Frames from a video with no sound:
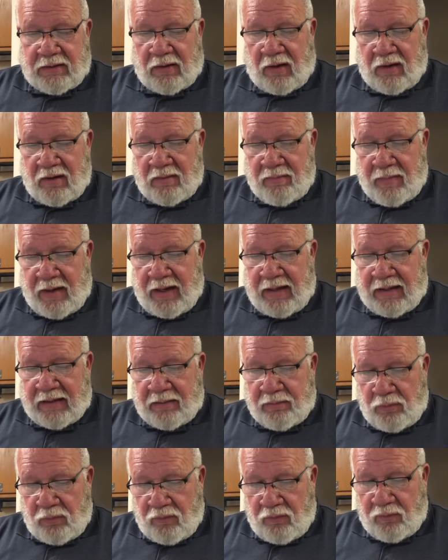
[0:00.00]

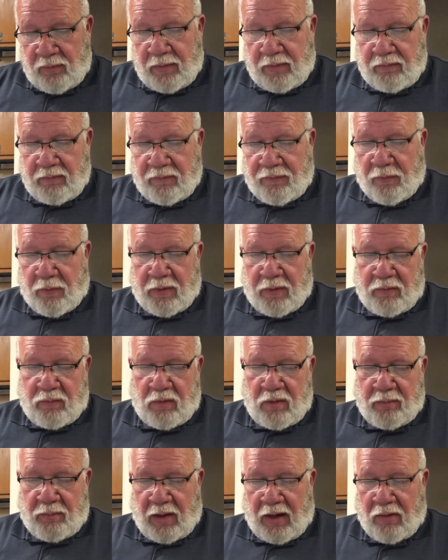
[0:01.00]
automatic movement with
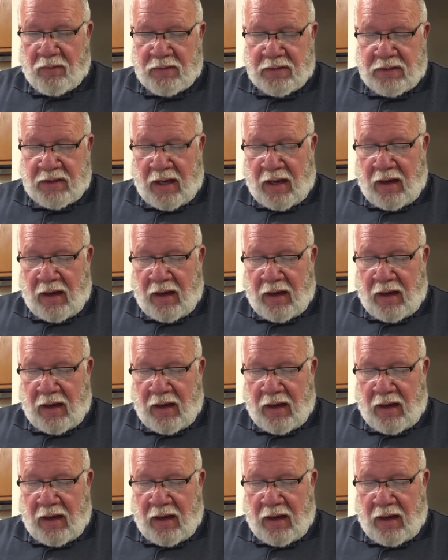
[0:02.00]
41 hours